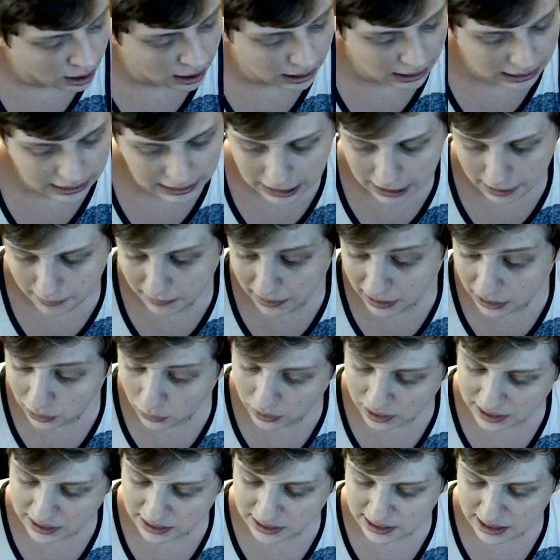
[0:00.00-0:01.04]

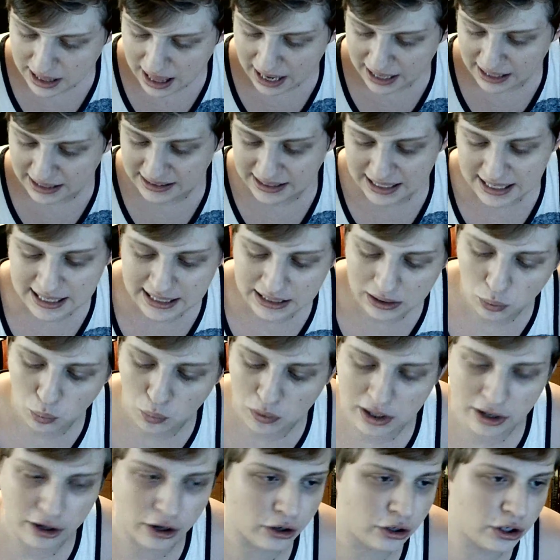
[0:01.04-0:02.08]
Anyways, that is it.
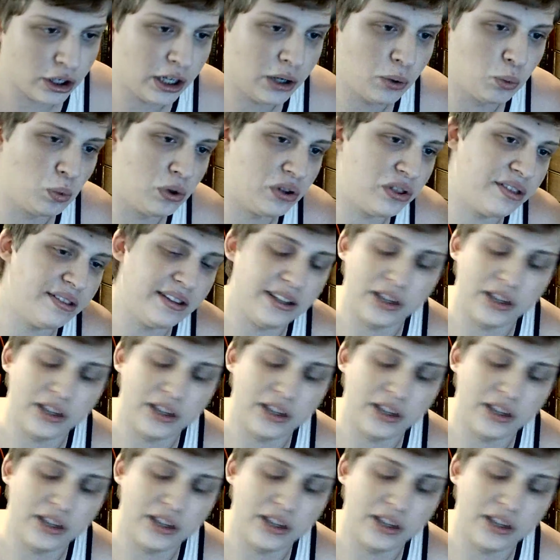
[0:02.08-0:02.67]
We are done with the